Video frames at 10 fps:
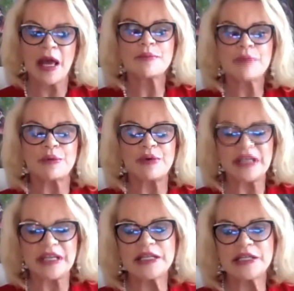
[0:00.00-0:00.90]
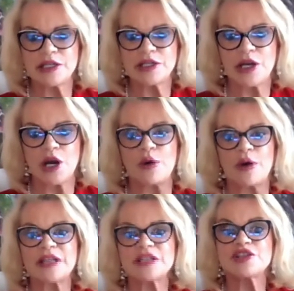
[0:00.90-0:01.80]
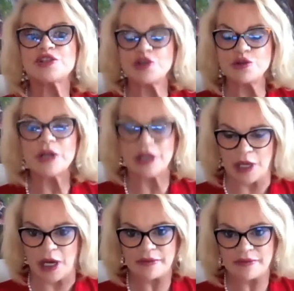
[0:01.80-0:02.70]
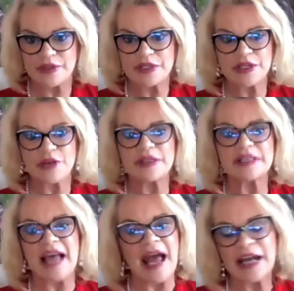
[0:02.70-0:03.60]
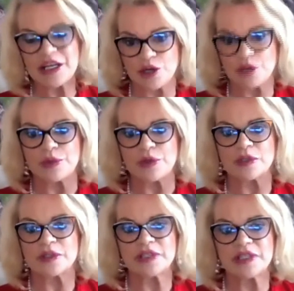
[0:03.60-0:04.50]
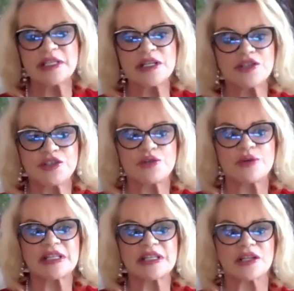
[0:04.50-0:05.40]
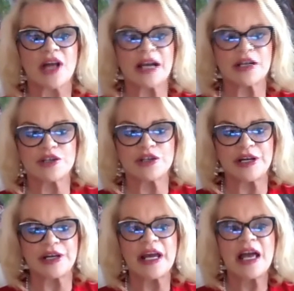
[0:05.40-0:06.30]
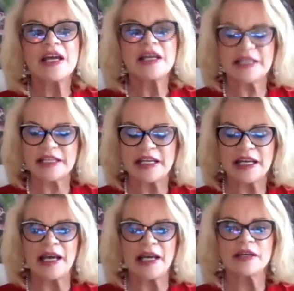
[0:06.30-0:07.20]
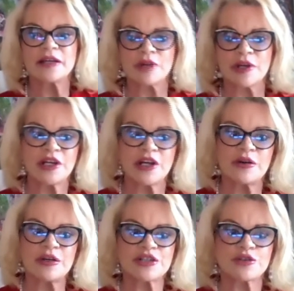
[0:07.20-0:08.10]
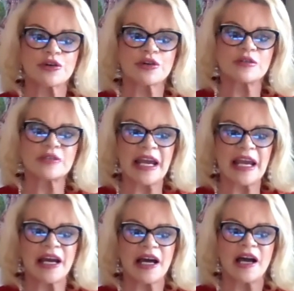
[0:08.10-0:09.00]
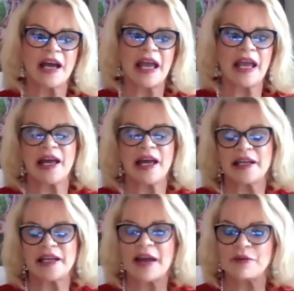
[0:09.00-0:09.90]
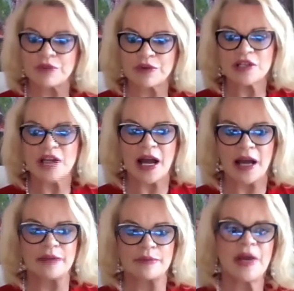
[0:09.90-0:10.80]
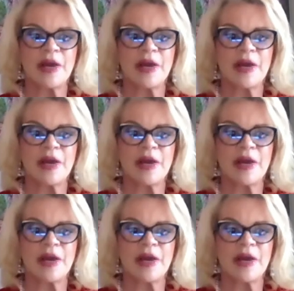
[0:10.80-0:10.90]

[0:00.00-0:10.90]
but we need to know it soon enough so that it's actionable. It doesn't do us a lot of good to get historical data and have real time